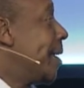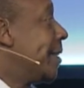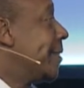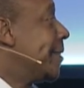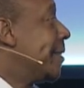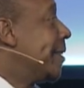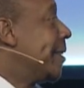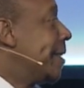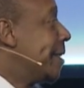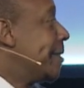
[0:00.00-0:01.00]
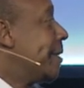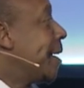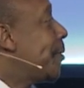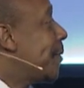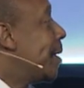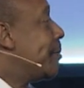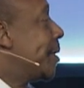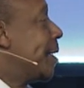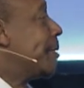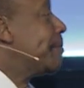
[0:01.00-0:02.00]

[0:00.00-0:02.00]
in. Thank you for letting me share.